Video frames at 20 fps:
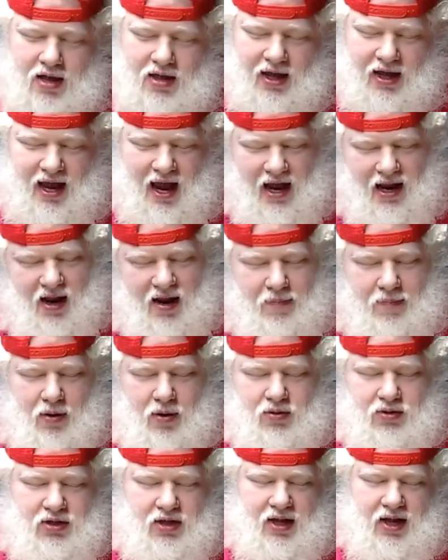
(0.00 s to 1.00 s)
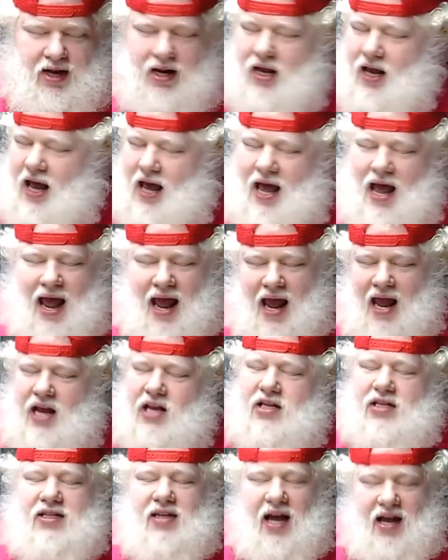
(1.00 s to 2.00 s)
the Canada Post lady
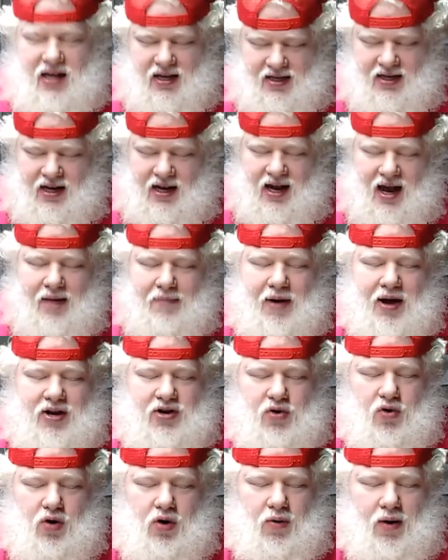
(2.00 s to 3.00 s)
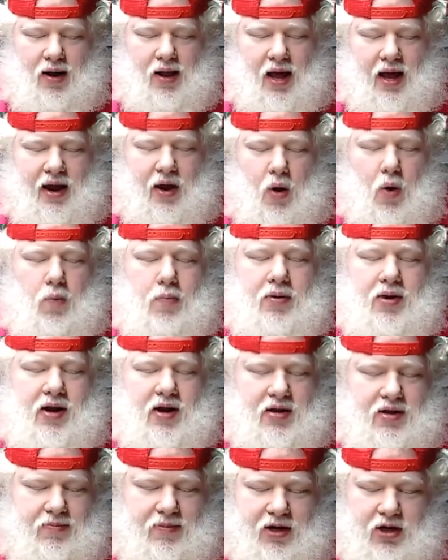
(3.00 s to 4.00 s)
Ain't set sitting at my door while I open
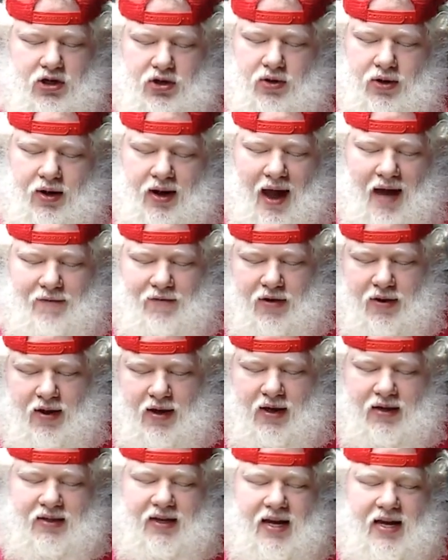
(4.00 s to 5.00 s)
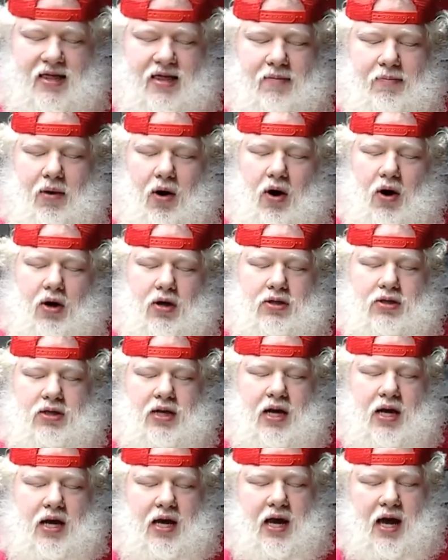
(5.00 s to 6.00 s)
it to make sure that everything is in the
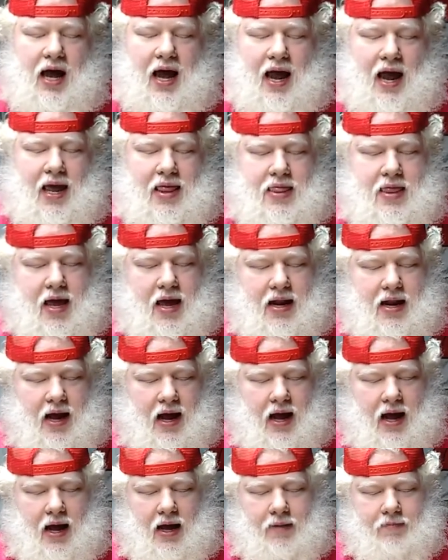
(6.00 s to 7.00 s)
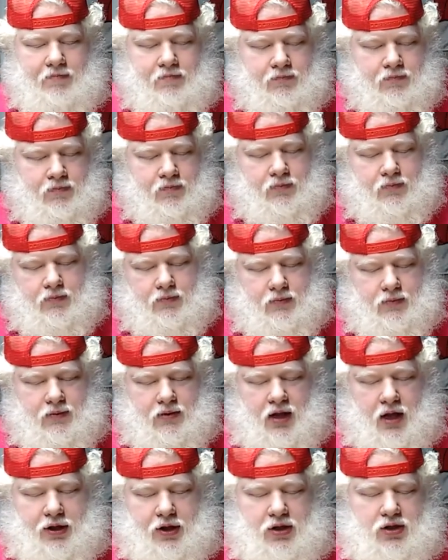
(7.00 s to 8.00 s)
box and that uh,
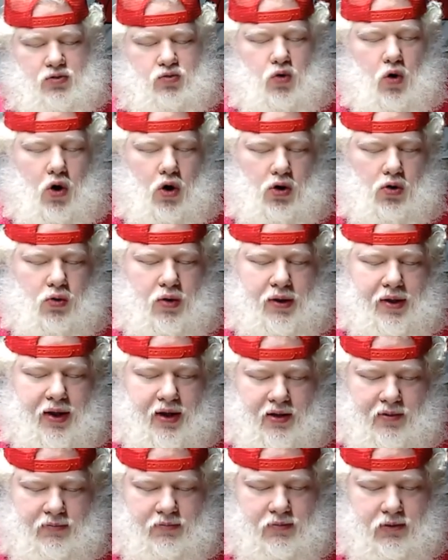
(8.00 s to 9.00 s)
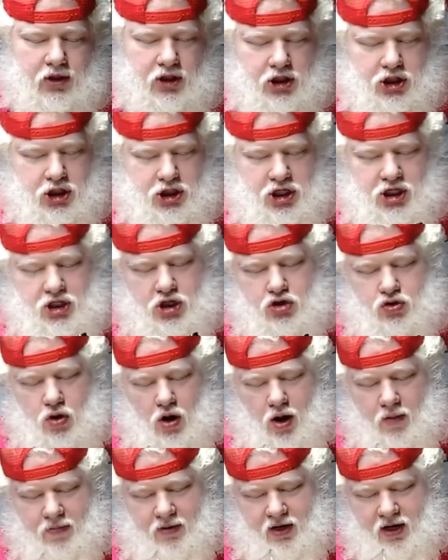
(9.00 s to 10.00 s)
nothing's wrong with it. She's
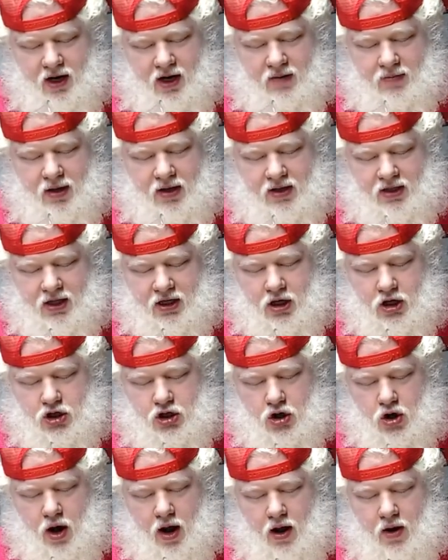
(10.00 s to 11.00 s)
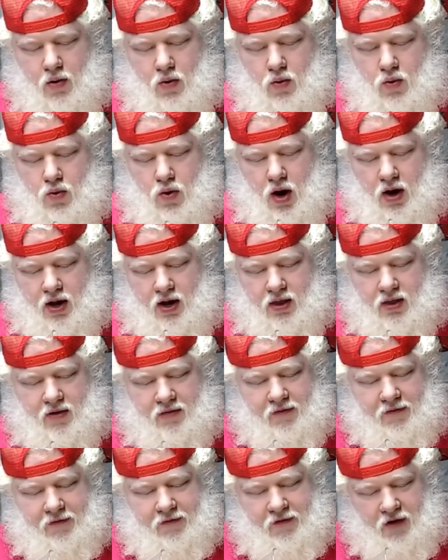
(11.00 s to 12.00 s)
dropping, getting my signature, and running
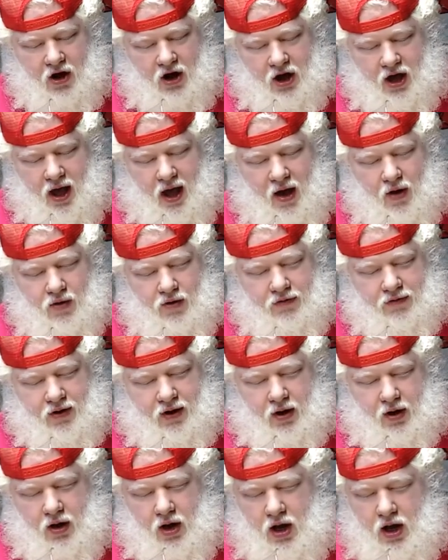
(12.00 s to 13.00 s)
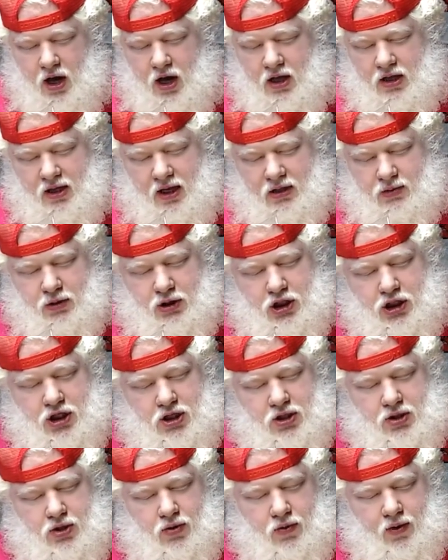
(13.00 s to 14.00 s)
the fuck out of there. That's what
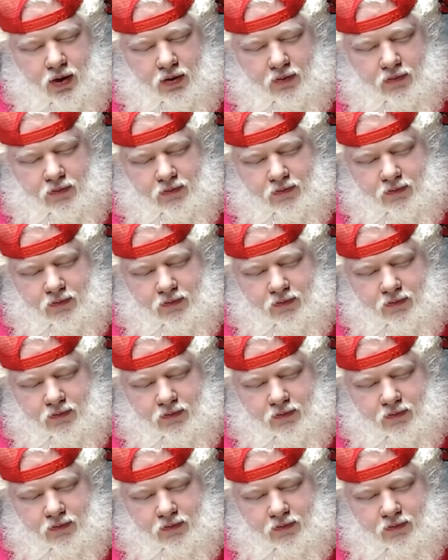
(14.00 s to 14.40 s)
she's doing.